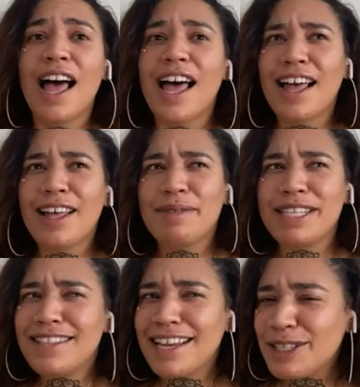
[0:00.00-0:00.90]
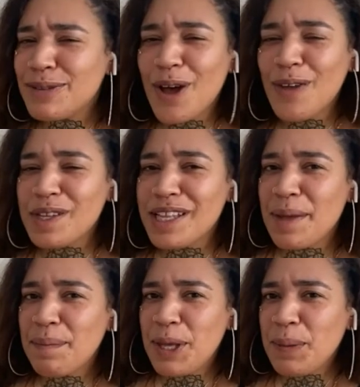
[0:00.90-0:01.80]
Um, it's not too often
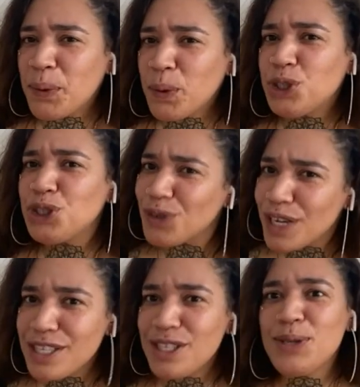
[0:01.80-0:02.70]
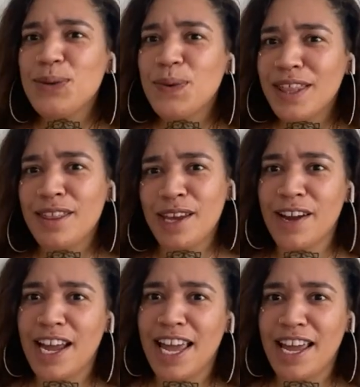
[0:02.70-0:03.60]
that people trust you with their
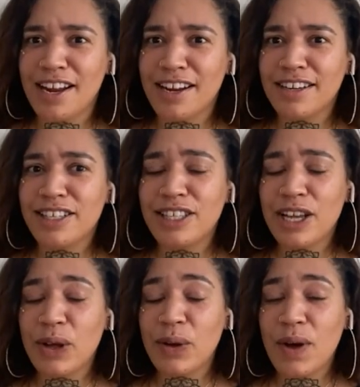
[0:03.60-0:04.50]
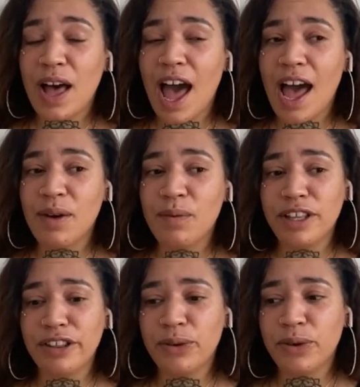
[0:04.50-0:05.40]
hair. Mm. So mm-hmm. I went
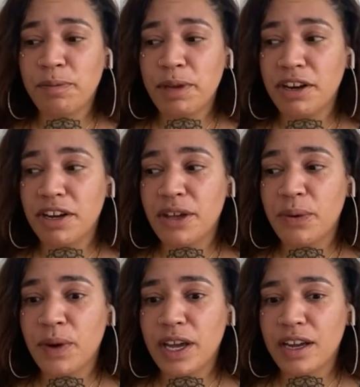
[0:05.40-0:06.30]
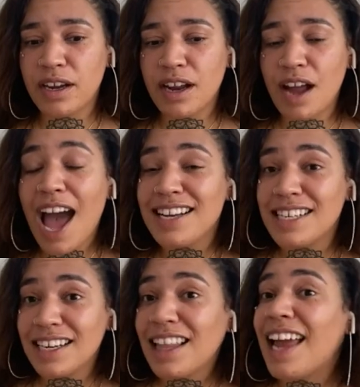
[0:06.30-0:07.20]
through a period where I
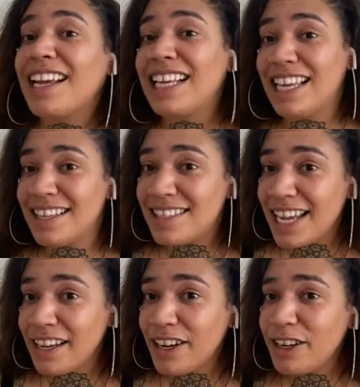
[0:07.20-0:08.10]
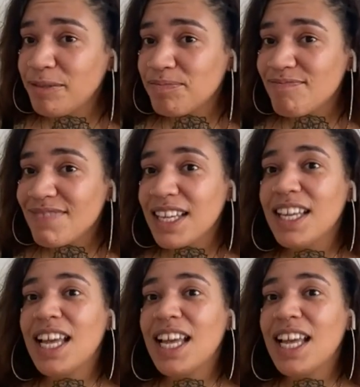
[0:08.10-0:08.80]
did a lot of kids' hair, mm-hmm.